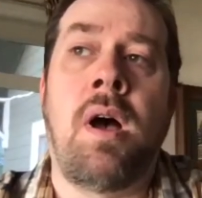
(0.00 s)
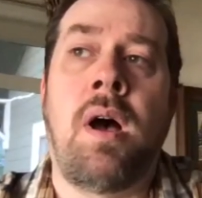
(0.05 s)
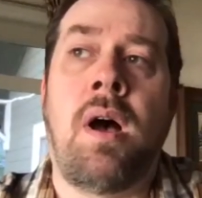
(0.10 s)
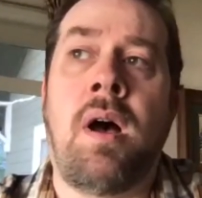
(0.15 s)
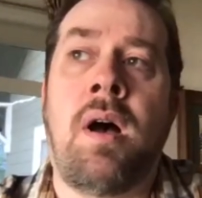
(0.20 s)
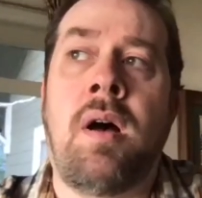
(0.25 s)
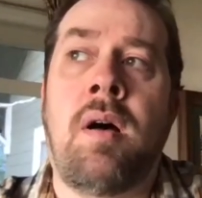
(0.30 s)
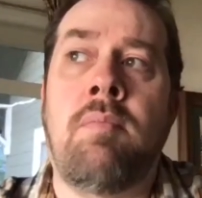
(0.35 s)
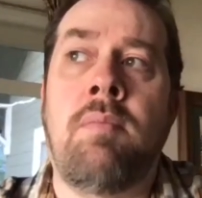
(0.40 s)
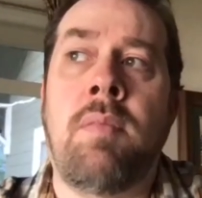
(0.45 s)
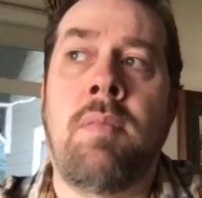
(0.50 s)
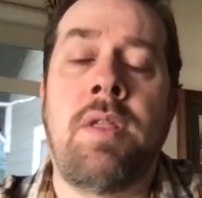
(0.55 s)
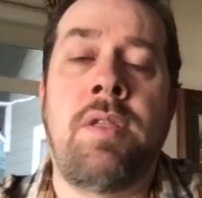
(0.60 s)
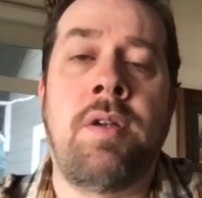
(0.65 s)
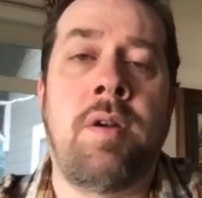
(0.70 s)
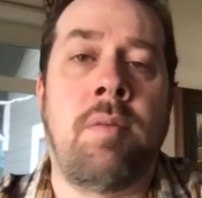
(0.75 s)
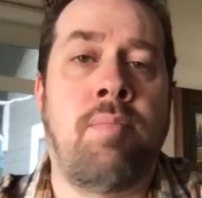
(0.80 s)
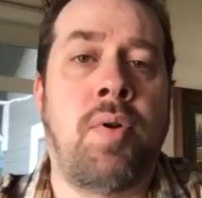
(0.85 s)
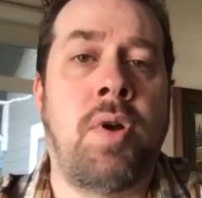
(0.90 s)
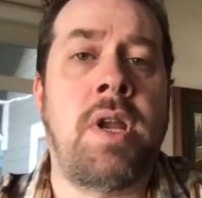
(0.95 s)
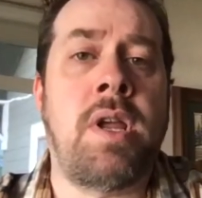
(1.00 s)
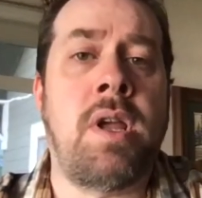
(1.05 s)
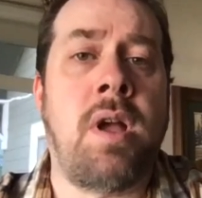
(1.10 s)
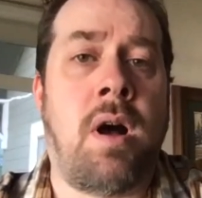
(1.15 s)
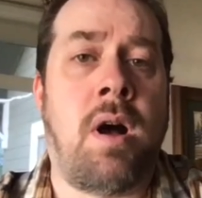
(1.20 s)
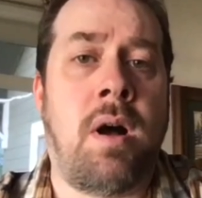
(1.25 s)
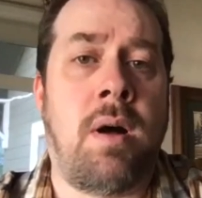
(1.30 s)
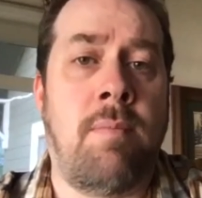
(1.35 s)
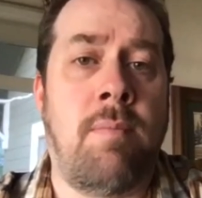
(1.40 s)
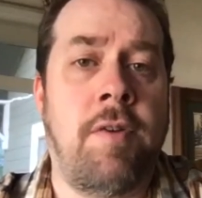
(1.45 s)
Um, they're pretty
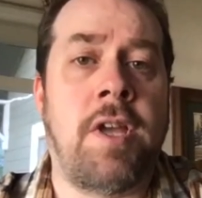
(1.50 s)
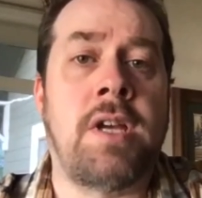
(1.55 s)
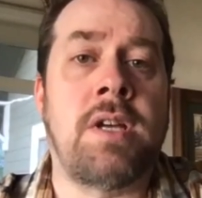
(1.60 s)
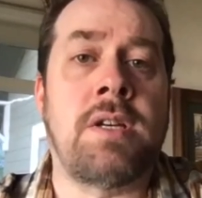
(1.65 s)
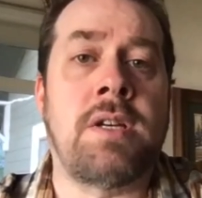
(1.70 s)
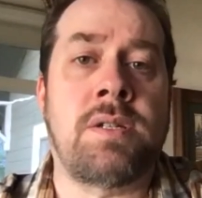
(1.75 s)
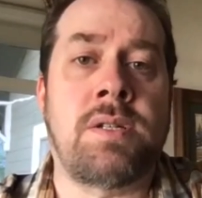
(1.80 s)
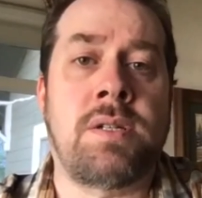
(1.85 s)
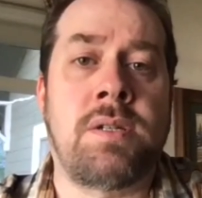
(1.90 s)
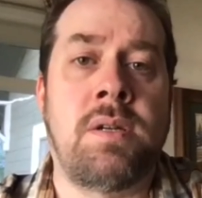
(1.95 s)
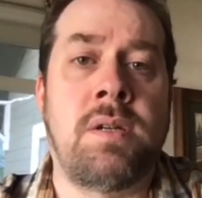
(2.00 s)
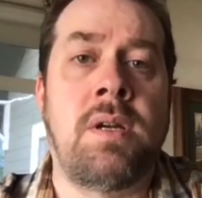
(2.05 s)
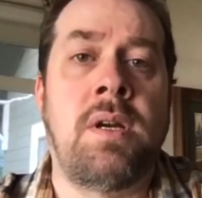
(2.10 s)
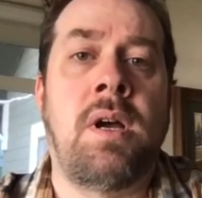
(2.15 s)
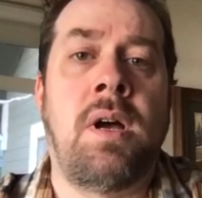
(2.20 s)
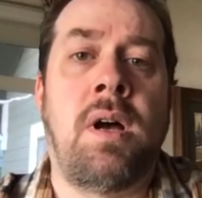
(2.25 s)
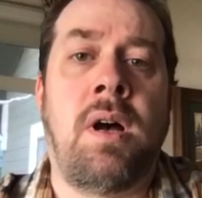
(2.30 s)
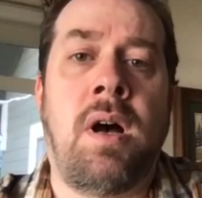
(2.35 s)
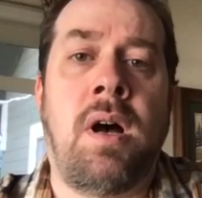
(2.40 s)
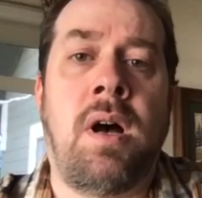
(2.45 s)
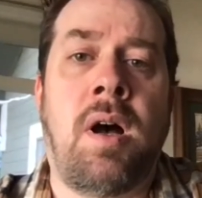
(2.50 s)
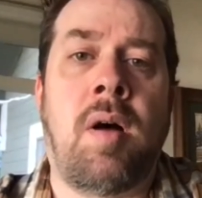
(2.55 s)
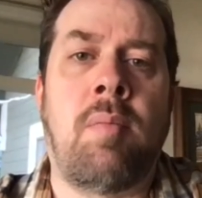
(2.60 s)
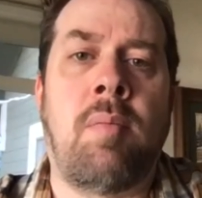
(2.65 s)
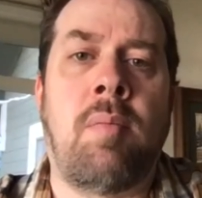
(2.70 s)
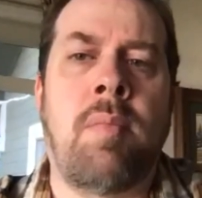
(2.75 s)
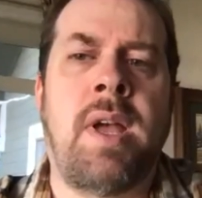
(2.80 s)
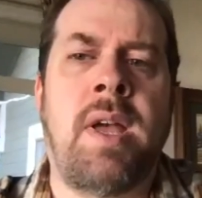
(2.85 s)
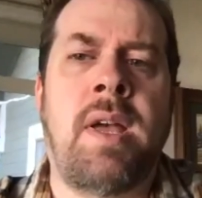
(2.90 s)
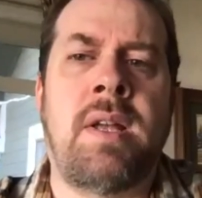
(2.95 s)
obvious
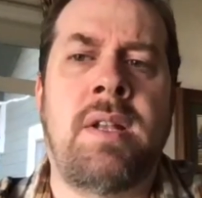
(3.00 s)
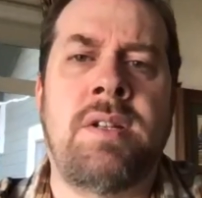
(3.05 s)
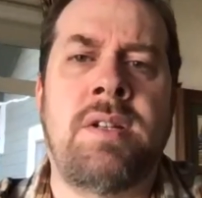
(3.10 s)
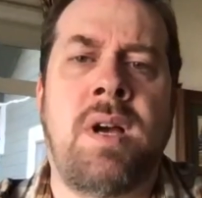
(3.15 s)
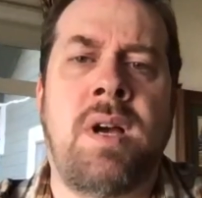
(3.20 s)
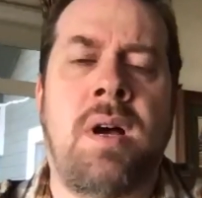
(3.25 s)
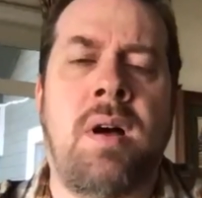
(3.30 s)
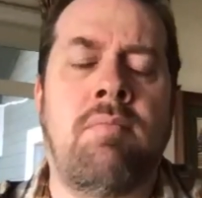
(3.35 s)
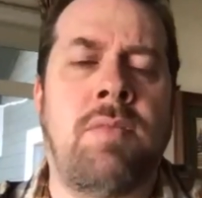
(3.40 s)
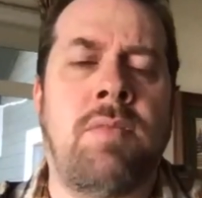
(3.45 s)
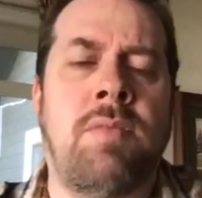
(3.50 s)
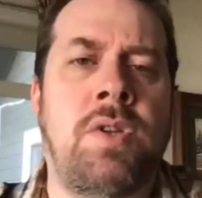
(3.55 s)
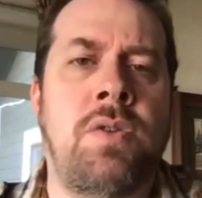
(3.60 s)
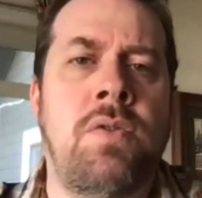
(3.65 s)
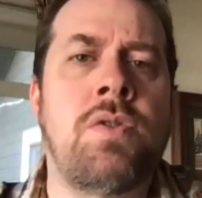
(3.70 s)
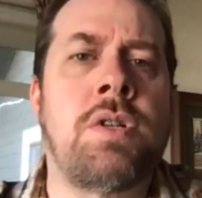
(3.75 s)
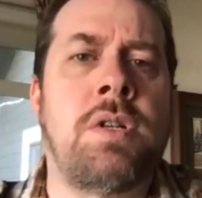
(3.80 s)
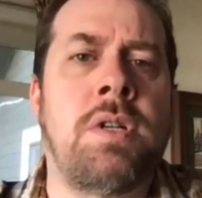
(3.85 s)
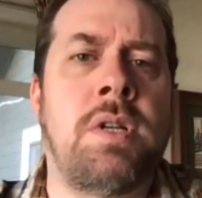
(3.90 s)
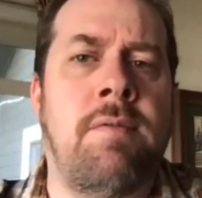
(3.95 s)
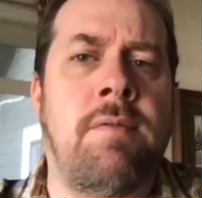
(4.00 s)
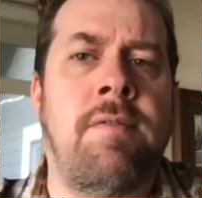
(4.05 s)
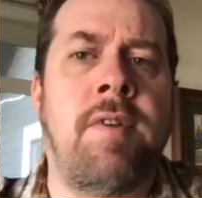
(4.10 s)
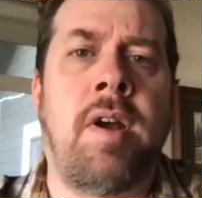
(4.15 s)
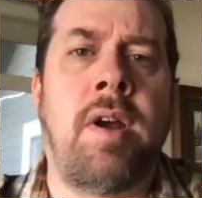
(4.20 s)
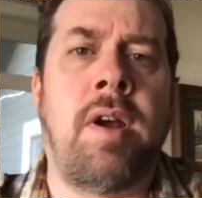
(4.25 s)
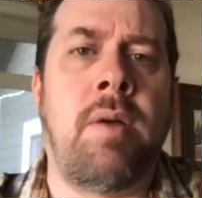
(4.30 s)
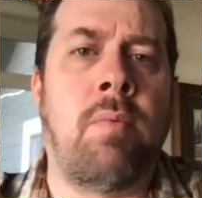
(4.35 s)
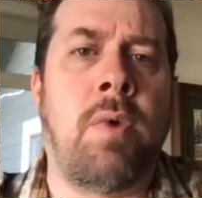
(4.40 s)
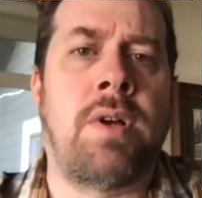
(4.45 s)
um, and um, usually
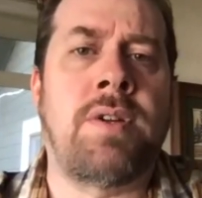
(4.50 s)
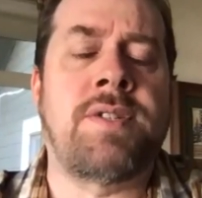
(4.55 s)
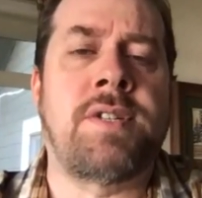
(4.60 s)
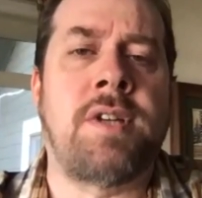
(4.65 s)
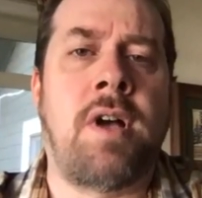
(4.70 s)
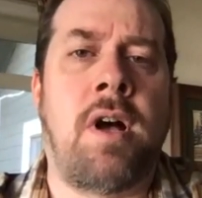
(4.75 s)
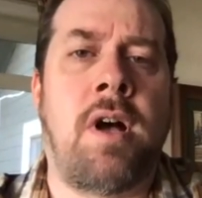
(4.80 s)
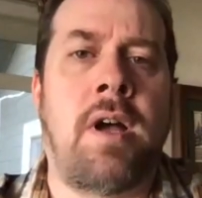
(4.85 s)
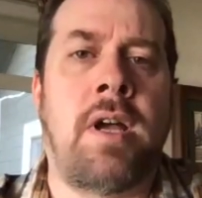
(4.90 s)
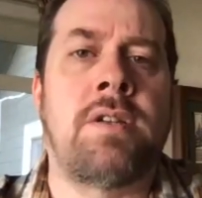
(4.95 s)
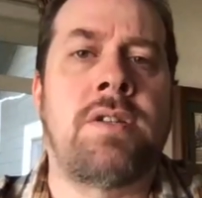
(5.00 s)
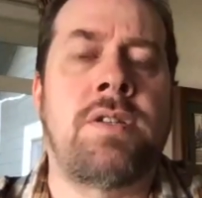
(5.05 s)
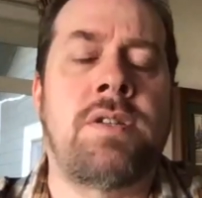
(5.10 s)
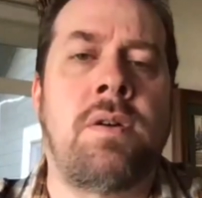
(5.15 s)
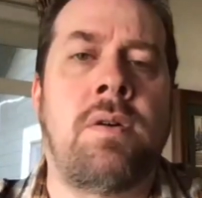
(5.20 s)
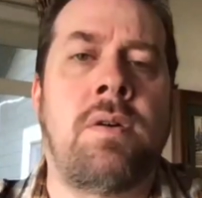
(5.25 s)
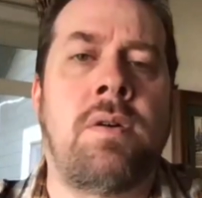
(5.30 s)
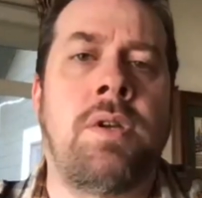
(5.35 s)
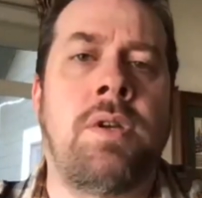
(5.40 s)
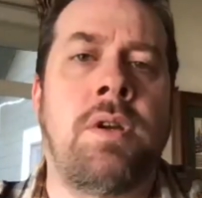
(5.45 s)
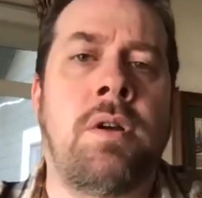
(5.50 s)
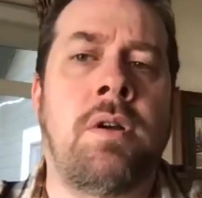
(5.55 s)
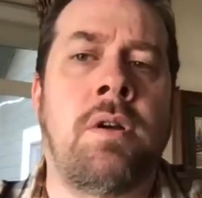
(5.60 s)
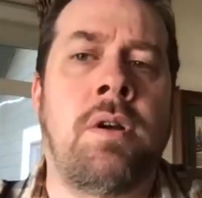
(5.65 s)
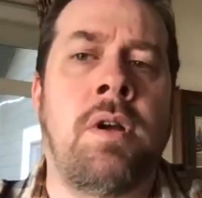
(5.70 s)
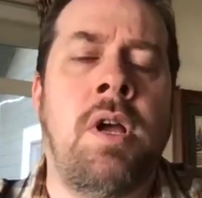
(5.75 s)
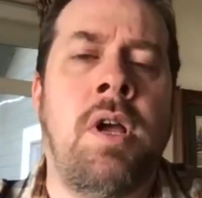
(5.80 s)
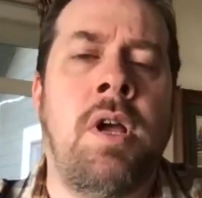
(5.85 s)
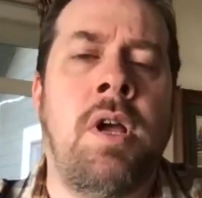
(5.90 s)
very well signed. So you're